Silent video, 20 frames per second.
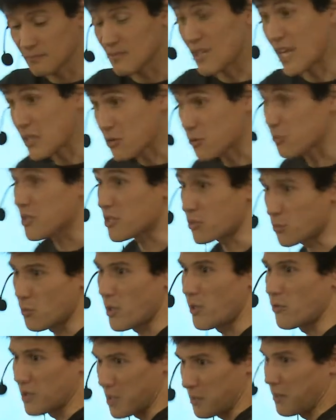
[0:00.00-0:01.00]
That's the reason
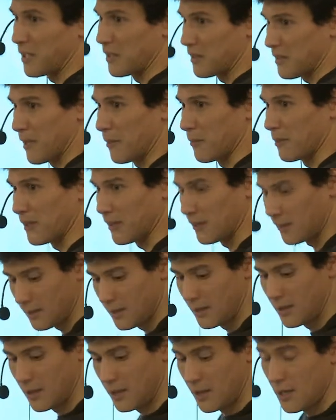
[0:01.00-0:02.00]
why we spend time on that.
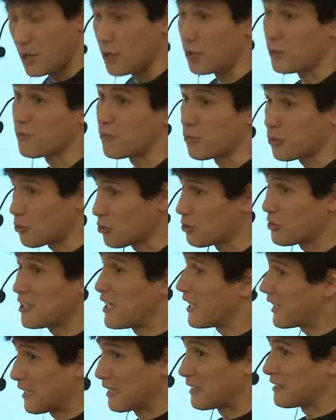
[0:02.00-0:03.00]
Unfortunately,
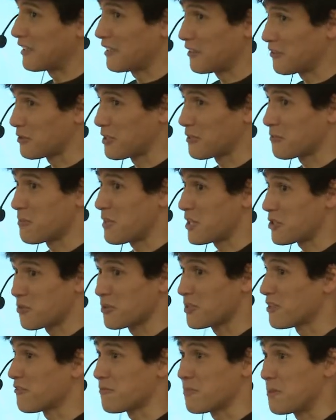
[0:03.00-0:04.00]
I can tell you that
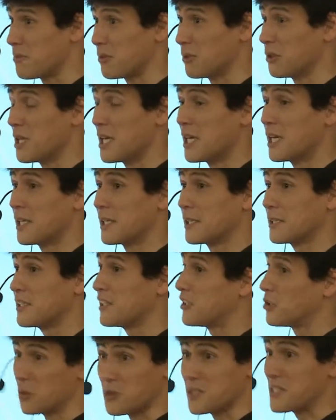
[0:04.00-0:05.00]
majority of people,
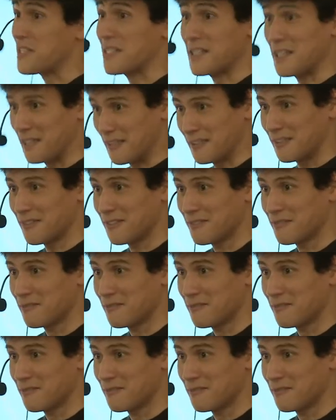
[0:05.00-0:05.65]
they don't see it.